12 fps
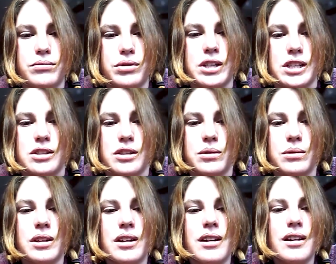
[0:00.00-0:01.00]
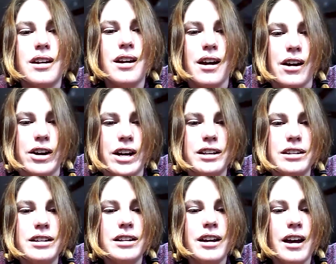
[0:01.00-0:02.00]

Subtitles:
pretty soon. All right?